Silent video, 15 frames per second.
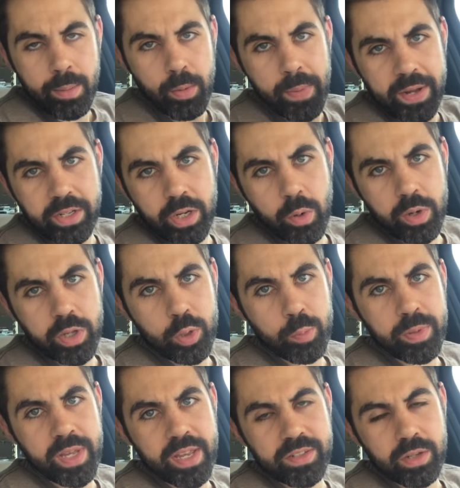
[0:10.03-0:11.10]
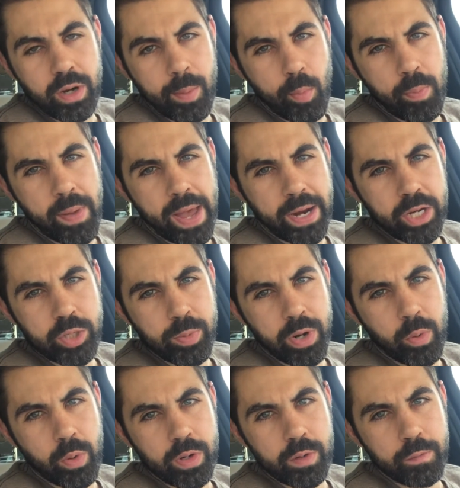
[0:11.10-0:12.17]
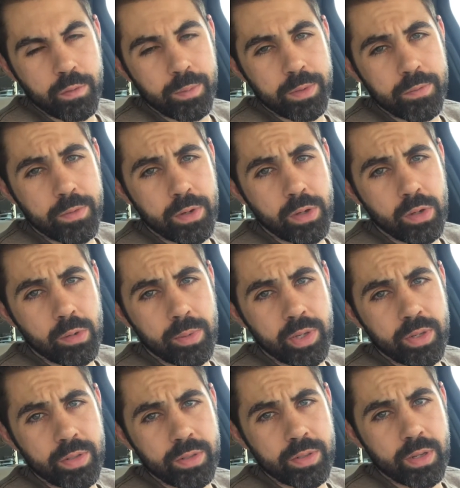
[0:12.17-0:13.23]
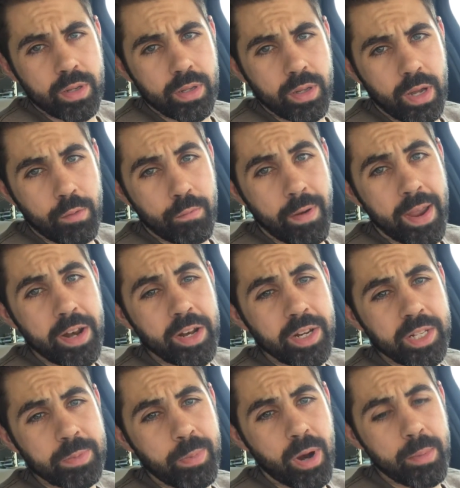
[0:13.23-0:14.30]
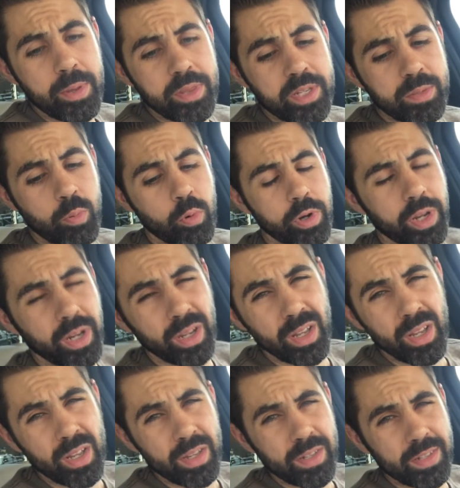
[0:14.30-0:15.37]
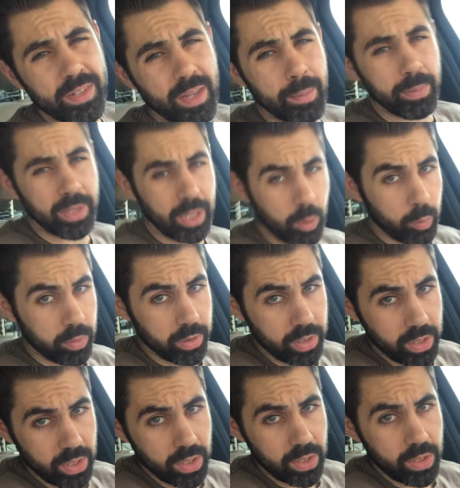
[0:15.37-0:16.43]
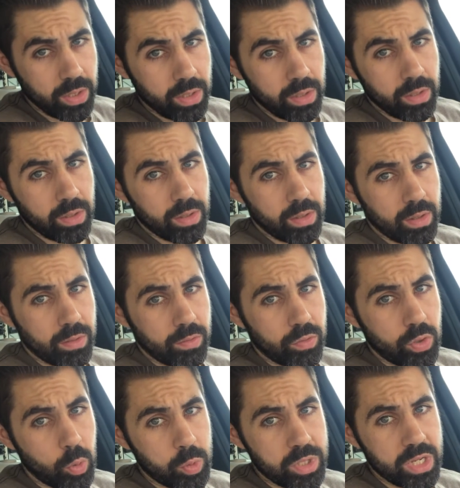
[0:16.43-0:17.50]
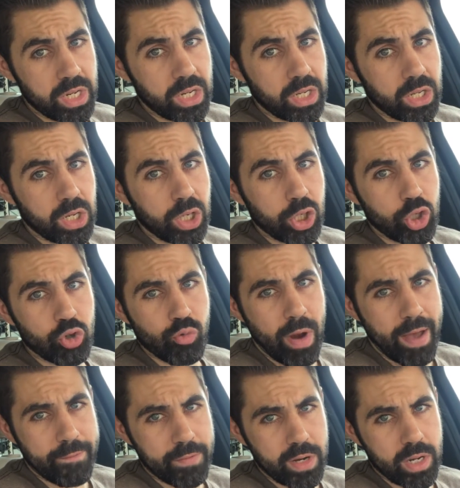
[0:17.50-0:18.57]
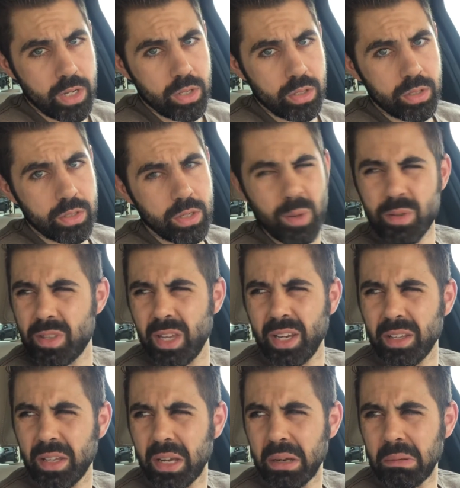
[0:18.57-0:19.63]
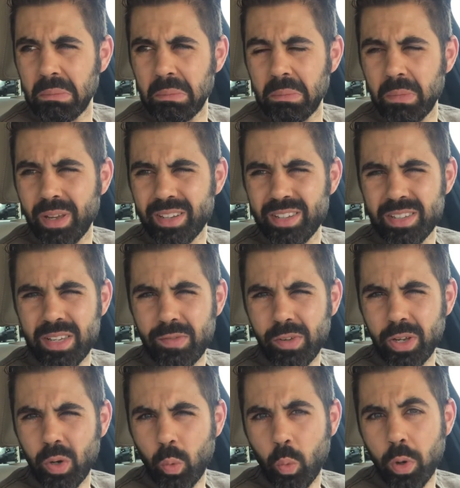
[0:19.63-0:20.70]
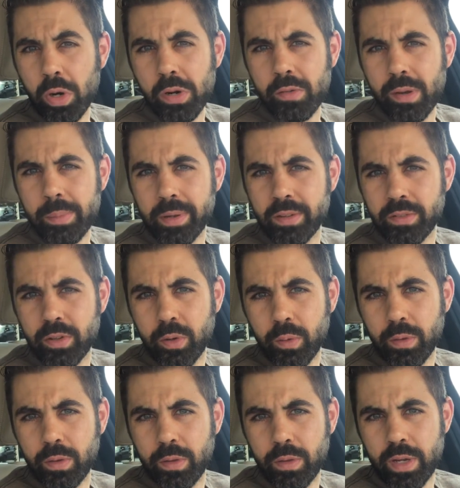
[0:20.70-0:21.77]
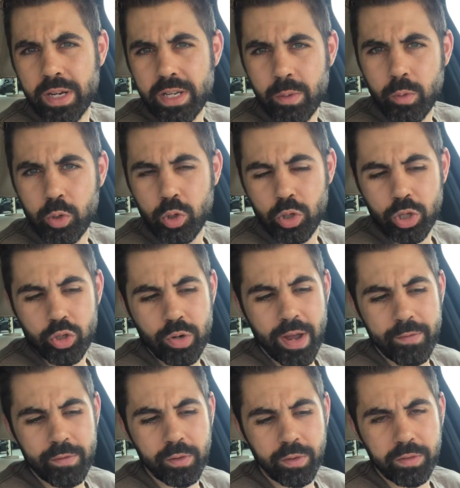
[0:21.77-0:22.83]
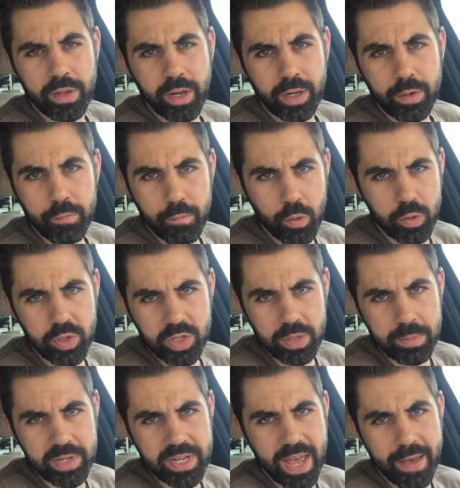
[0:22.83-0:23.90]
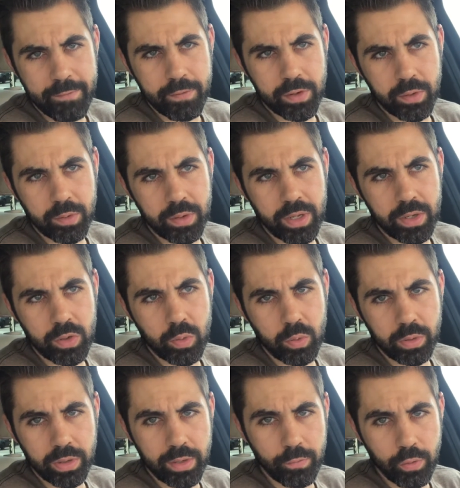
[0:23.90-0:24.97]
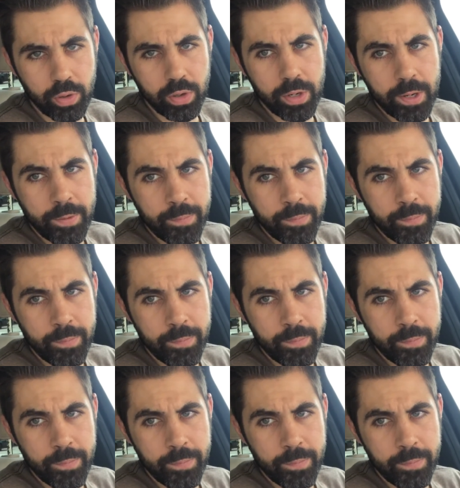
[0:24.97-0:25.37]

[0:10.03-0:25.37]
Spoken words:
I'm about to go into UPS and grab a package, but I wanted to film this video because I ran an experiment this morning sublingually dosing adrafinil. So I was thinking, like, is this even going to work, right? Because, you know, the idea with adrafinil is that it converts to modafinil in your liver,